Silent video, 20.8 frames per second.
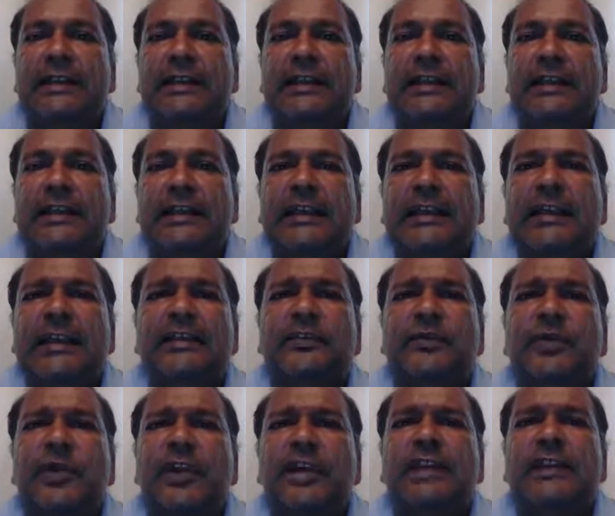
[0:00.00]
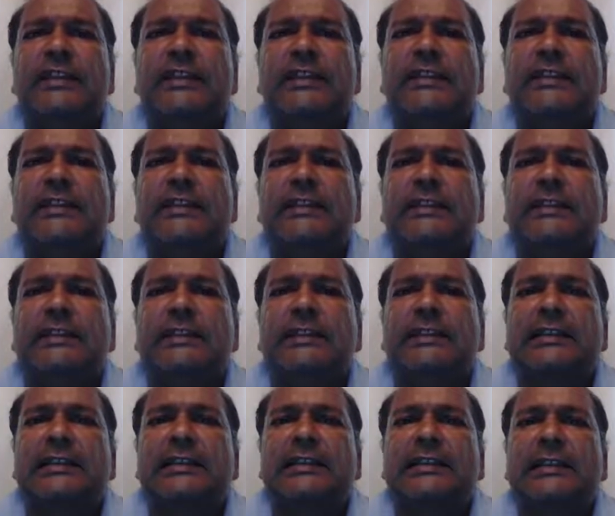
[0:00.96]
And that's what
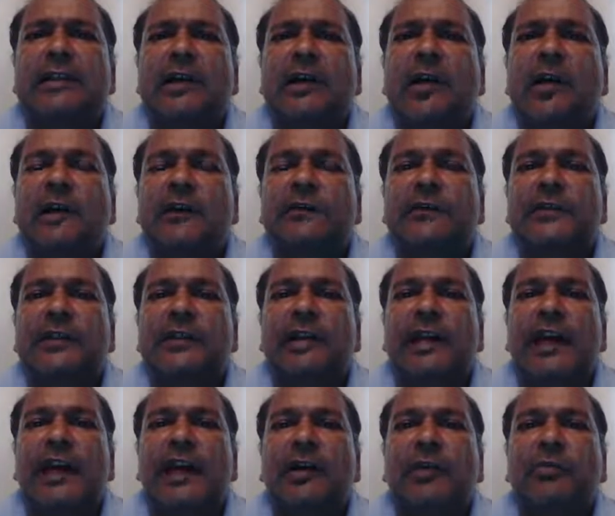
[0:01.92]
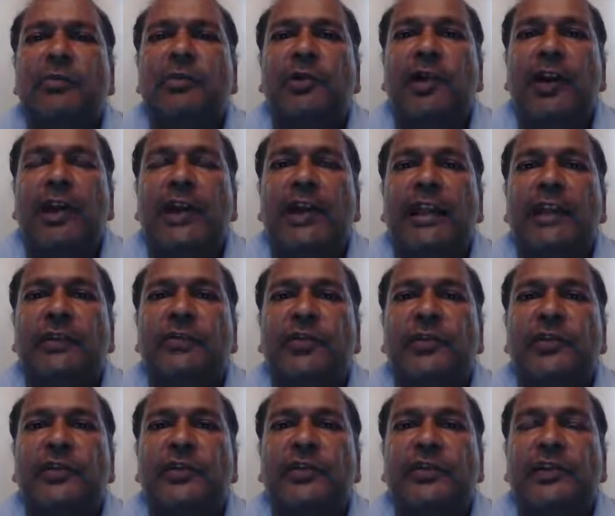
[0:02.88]
often our brain
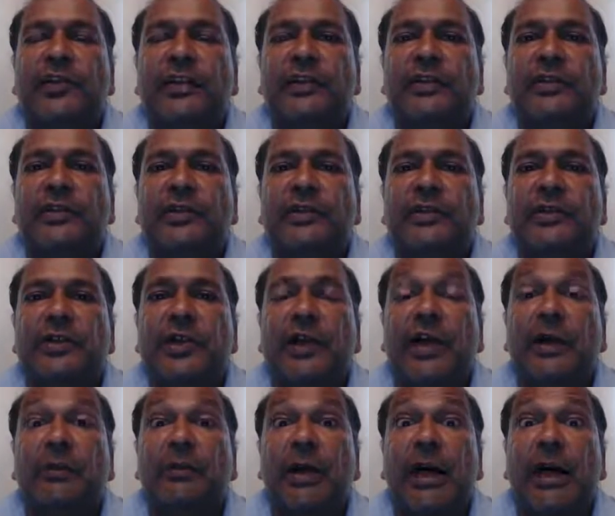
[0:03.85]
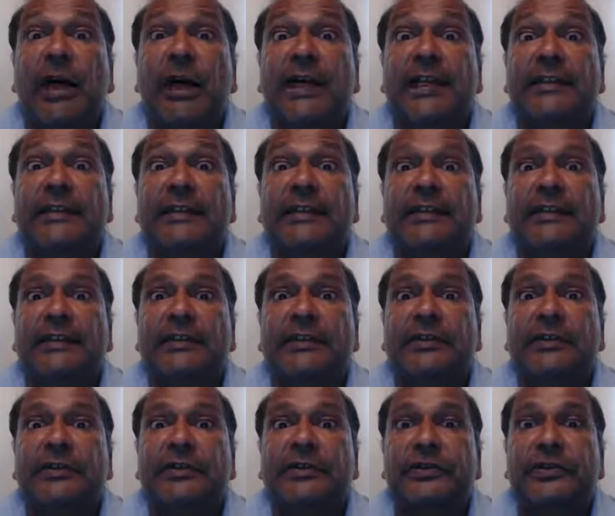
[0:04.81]
will signal, or our mind
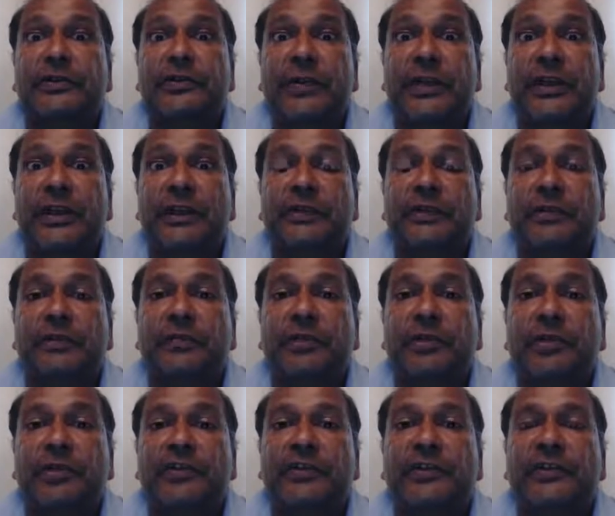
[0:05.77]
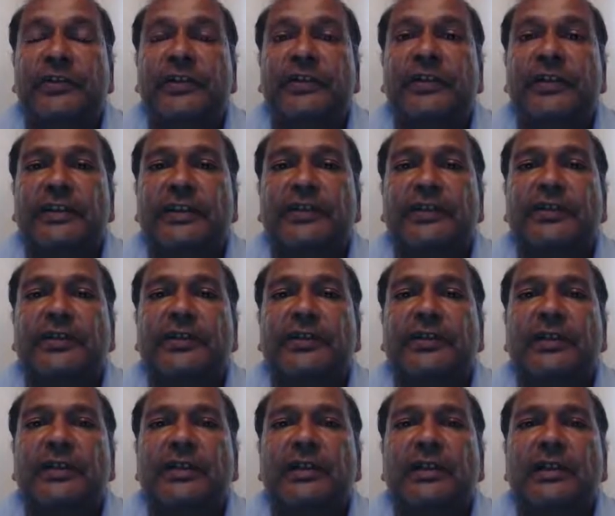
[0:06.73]
signals, or we as a person signals,
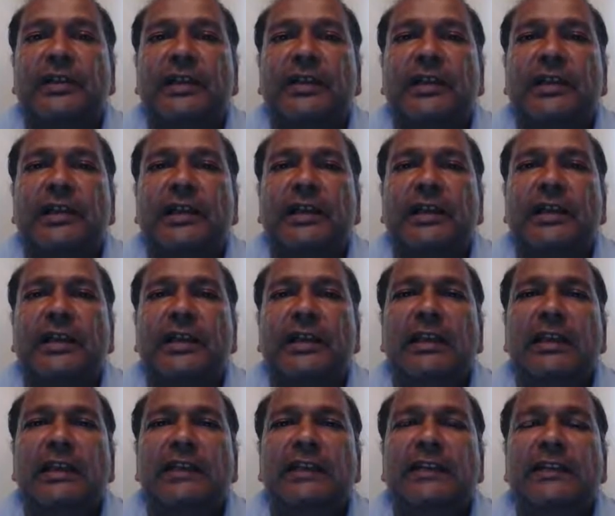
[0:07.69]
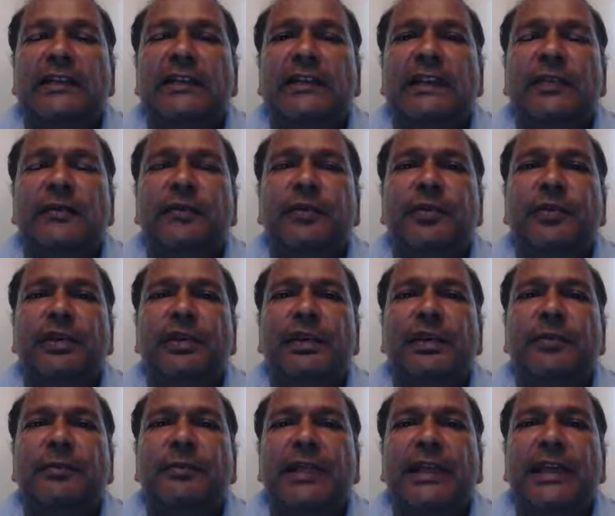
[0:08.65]

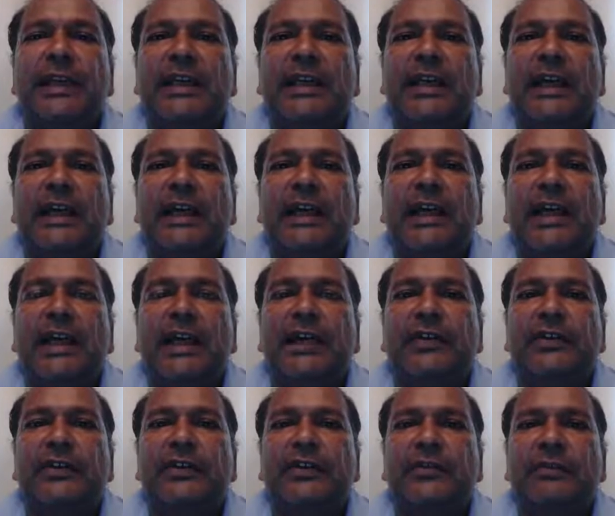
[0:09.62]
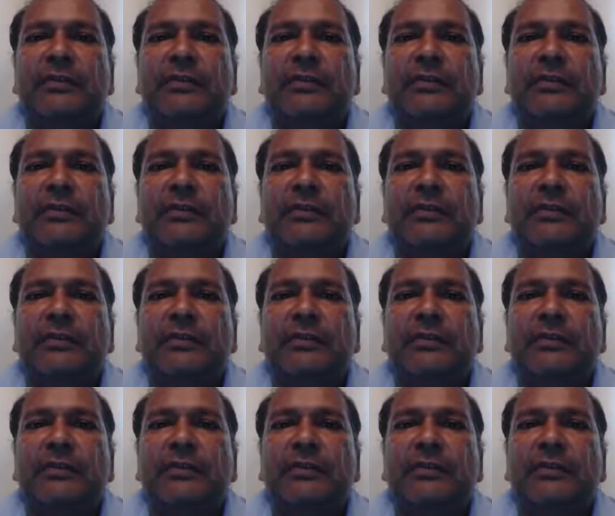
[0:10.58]
simply because